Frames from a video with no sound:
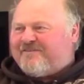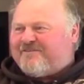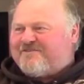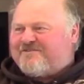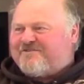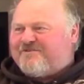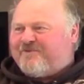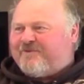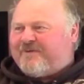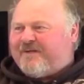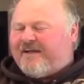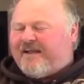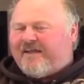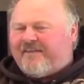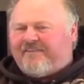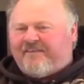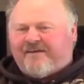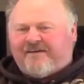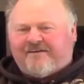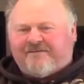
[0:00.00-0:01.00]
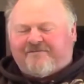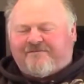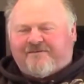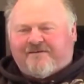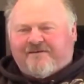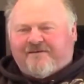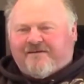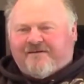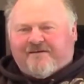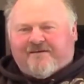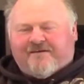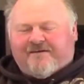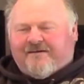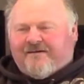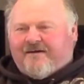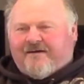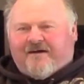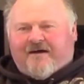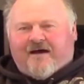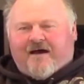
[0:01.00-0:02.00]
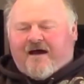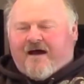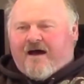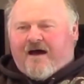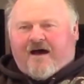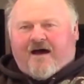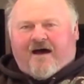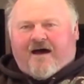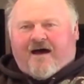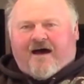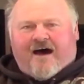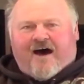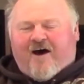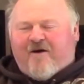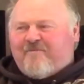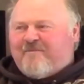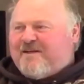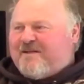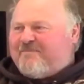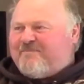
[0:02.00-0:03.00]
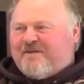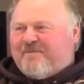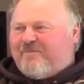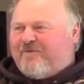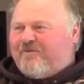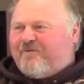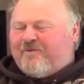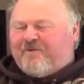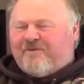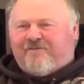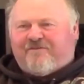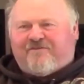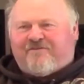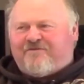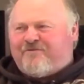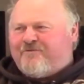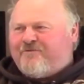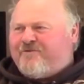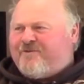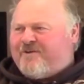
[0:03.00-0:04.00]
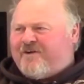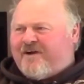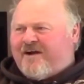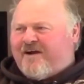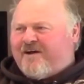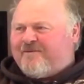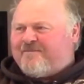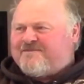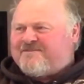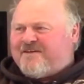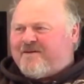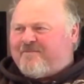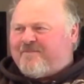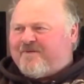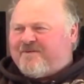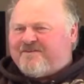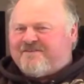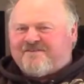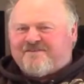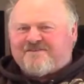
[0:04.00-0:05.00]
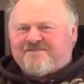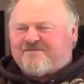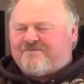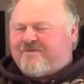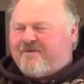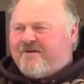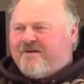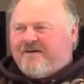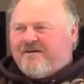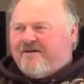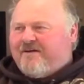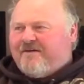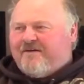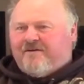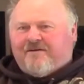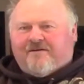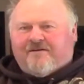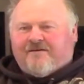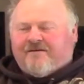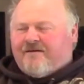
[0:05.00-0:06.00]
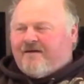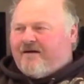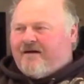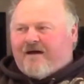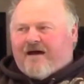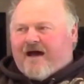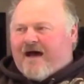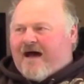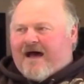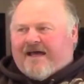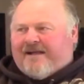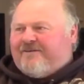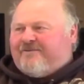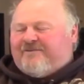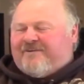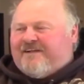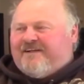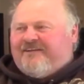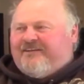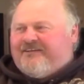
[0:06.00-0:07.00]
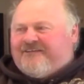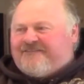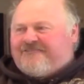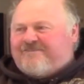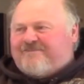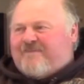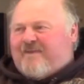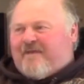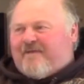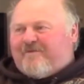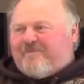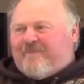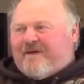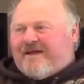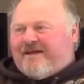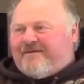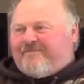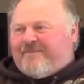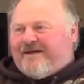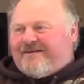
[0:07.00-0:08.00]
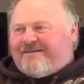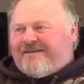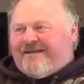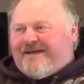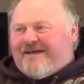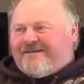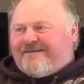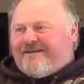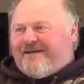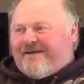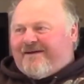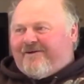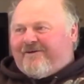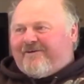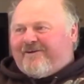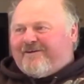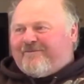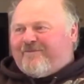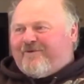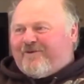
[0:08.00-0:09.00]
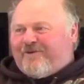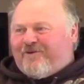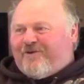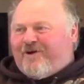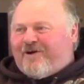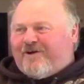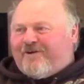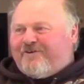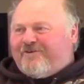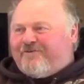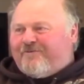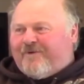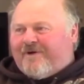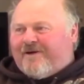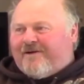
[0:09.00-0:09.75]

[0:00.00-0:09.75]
chute. And I think of how many people would have threw their arms up and just, I don't need this. I remember my dad and I arguing about long underwear.